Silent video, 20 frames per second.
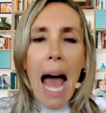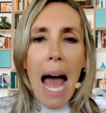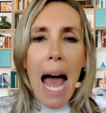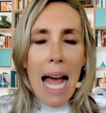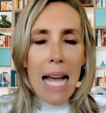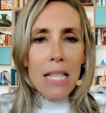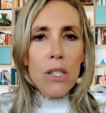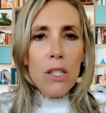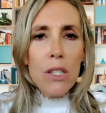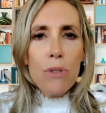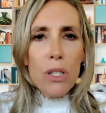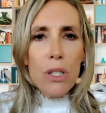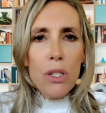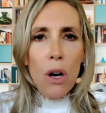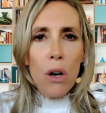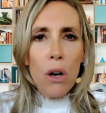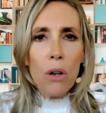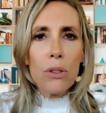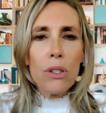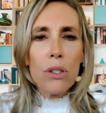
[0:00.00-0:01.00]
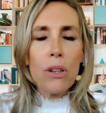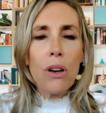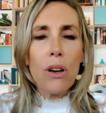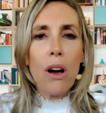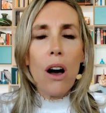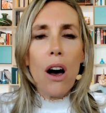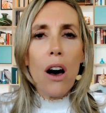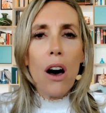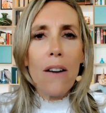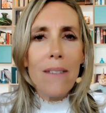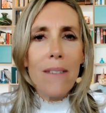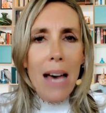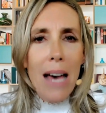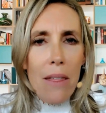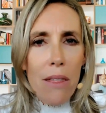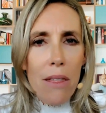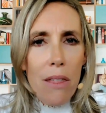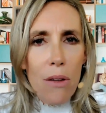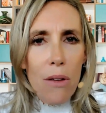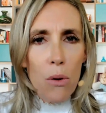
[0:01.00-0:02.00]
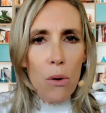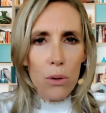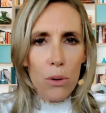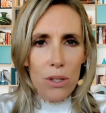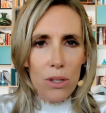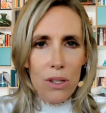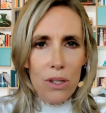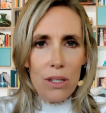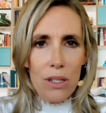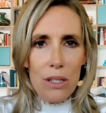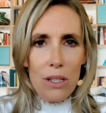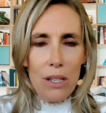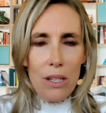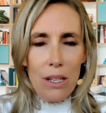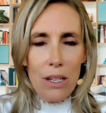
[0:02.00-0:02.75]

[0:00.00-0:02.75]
as a result of our thoughts.